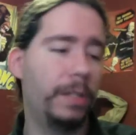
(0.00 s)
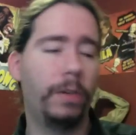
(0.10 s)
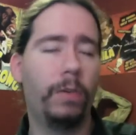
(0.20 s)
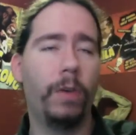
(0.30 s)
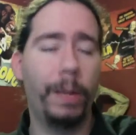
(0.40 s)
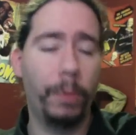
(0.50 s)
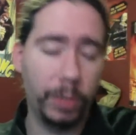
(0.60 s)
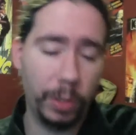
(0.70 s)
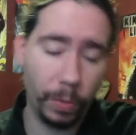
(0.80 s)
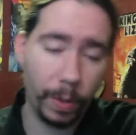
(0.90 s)
an incredible
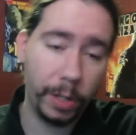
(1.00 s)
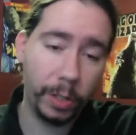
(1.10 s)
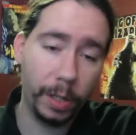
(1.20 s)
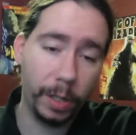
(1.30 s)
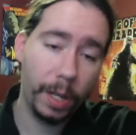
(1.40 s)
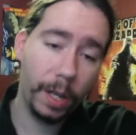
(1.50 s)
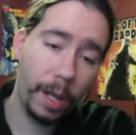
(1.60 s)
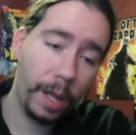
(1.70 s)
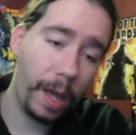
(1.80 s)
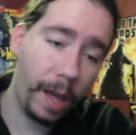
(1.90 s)
situation.
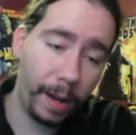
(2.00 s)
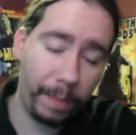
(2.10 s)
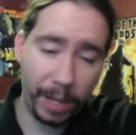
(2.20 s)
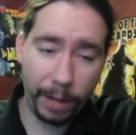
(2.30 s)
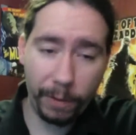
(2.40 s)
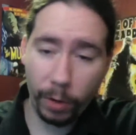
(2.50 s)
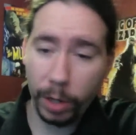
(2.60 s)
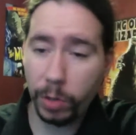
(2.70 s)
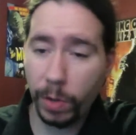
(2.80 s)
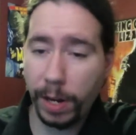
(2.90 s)
And I'm getting
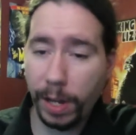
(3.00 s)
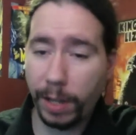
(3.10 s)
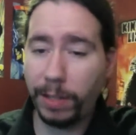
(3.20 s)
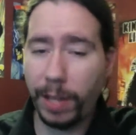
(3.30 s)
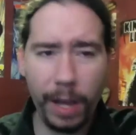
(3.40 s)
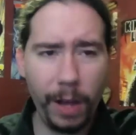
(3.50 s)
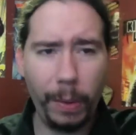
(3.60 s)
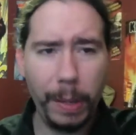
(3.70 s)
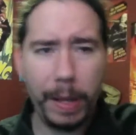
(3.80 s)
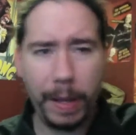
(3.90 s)
frustrated, and I can
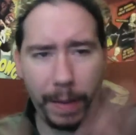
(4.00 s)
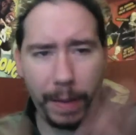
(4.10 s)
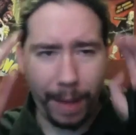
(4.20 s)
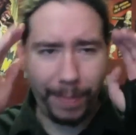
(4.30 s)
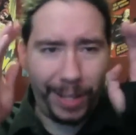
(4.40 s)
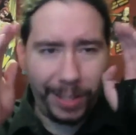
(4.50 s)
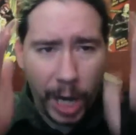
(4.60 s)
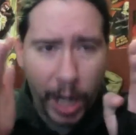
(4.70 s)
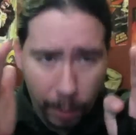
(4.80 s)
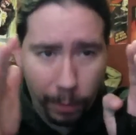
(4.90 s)
tell I'm getting
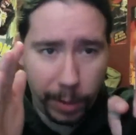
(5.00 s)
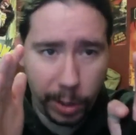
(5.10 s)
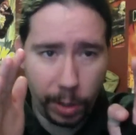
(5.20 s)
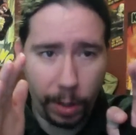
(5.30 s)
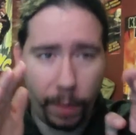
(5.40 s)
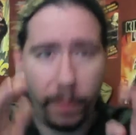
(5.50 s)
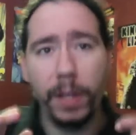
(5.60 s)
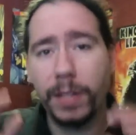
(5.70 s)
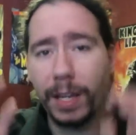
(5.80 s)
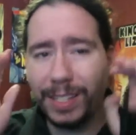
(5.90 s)
tunnel vision on
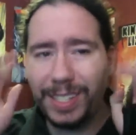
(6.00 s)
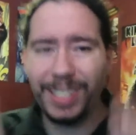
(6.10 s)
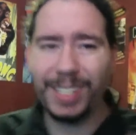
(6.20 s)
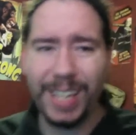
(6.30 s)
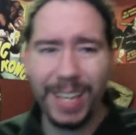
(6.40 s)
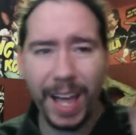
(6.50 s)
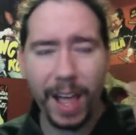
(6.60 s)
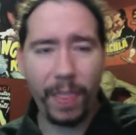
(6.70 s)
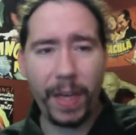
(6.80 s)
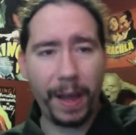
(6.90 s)
this. I can see
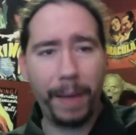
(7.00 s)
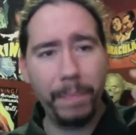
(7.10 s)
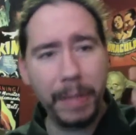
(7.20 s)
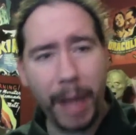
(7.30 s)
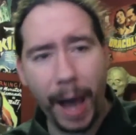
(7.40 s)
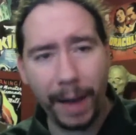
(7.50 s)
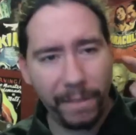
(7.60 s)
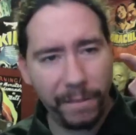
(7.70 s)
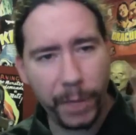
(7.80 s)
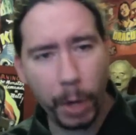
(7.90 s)
that I'm not
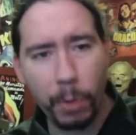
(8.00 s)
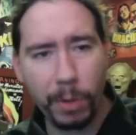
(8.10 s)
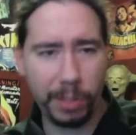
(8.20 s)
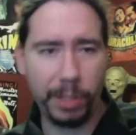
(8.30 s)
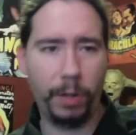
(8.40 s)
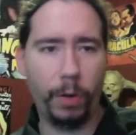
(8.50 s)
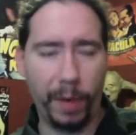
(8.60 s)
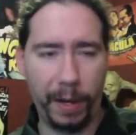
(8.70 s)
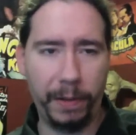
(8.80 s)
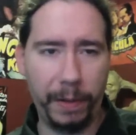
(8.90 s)
focusing
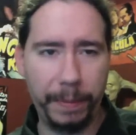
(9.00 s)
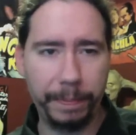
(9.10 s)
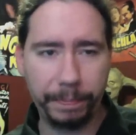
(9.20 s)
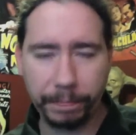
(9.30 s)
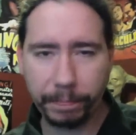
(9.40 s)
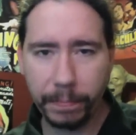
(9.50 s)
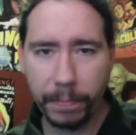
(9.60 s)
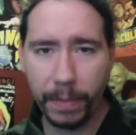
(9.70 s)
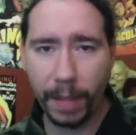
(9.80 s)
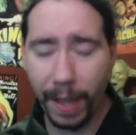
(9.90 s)
correctly.
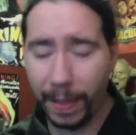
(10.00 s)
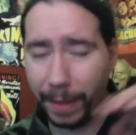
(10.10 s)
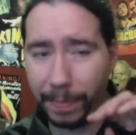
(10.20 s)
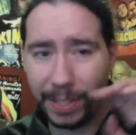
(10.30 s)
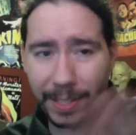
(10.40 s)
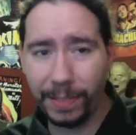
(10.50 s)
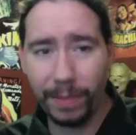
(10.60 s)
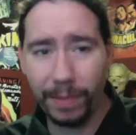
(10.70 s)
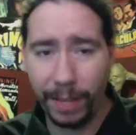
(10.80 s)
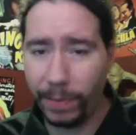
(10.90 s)
And that
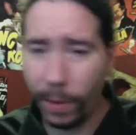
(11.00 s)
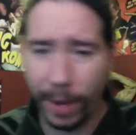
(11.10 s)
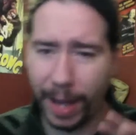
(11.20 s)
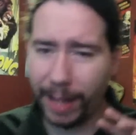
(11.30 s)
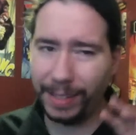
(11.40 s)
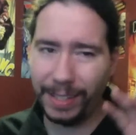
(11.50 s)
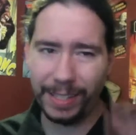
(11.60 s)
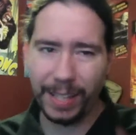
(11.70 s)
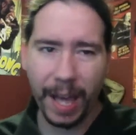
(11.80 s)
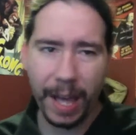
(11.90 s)
even though I hadn't
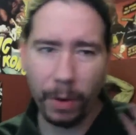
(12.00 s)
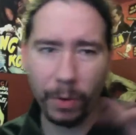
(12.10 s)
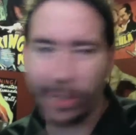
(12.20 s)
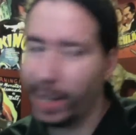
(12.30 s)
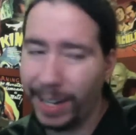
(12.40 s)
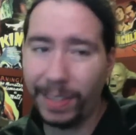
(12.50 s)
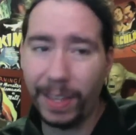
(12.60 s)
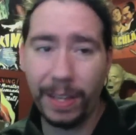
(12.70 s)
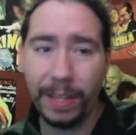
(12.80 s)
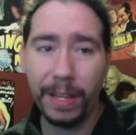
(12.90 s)
said or done
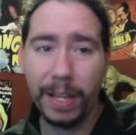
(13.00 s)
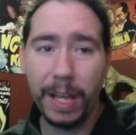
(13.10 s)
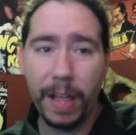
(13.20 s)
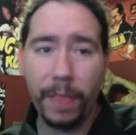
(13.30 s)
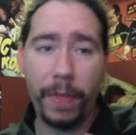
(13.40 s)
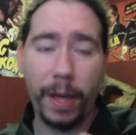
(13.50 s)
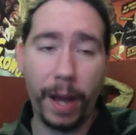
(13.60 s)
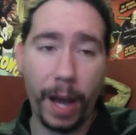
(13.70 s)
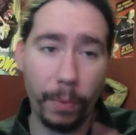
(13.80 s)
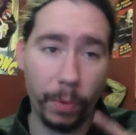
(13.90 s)
anything that
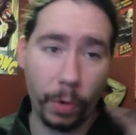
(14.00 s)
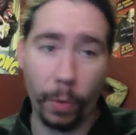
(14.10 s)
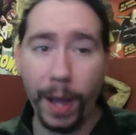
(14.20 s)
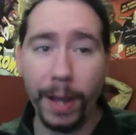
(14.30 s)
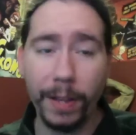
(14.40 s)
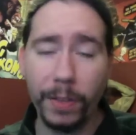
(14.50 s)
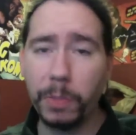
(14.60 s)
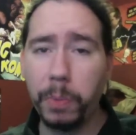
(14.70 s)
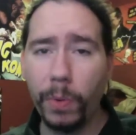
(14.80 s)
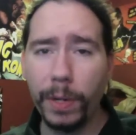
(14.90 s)
I regret at this
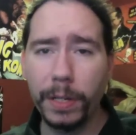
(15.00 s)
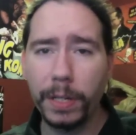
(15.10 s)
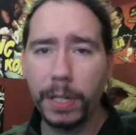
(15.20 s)
point,